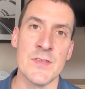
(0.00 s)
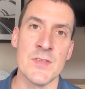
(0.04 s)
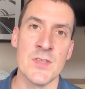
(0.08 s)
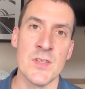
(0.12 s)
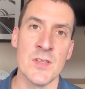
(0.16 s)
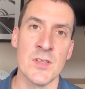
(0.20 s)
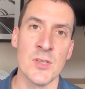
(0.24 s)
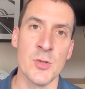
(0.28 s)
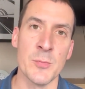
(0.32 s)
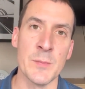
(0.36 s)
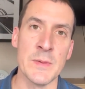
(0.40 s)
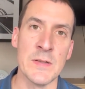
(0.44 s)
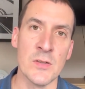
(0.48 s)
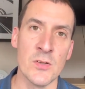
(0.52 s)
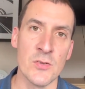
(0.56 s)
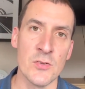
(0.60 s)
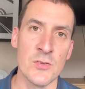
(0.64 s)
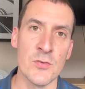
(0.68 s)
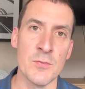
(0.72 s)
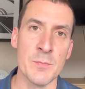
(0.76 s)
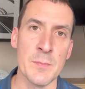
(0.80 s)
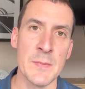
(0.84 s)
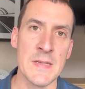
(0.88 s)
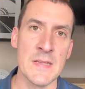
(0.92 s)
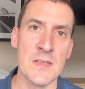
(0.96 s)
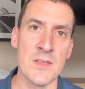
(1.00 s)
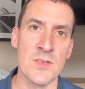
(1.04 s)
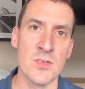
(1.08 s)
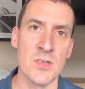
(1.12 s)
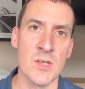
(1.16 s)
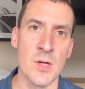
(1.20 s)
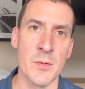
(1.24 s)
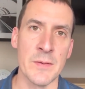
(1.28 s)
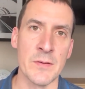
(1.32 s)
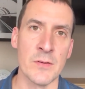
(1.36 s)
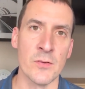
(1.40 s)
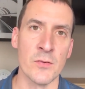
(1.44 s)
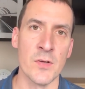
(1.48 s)
So there's going to be lots of meetings
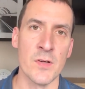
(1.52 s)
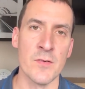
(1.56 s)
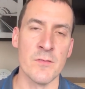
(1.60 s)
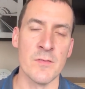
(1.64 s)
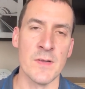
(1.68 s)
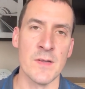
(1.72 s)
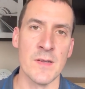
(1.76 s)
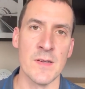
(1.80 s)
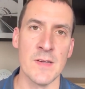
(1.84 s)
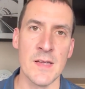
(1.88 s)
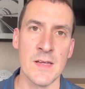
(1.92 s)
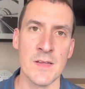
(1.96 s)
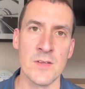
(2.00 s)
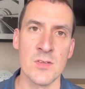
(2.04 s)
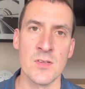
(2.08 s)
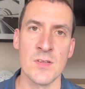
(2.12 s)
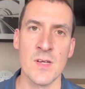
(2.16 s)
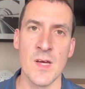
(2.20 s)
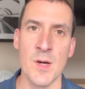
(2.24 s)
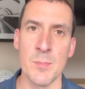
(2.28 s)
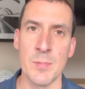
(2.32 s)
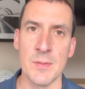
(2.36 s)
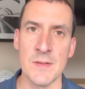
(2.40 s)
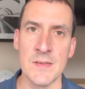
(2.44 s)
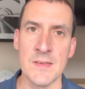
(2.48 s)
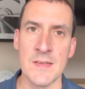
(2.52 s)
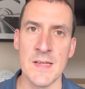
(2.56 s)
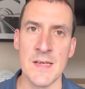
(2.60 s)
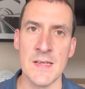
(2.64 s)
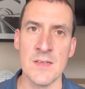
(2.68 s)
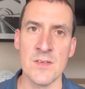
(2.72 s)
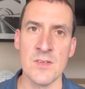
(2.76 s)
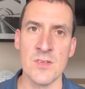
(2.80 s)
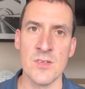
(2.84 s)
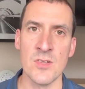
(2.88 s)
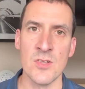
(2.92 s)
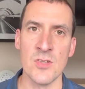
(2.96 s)
going on over the next couple of days to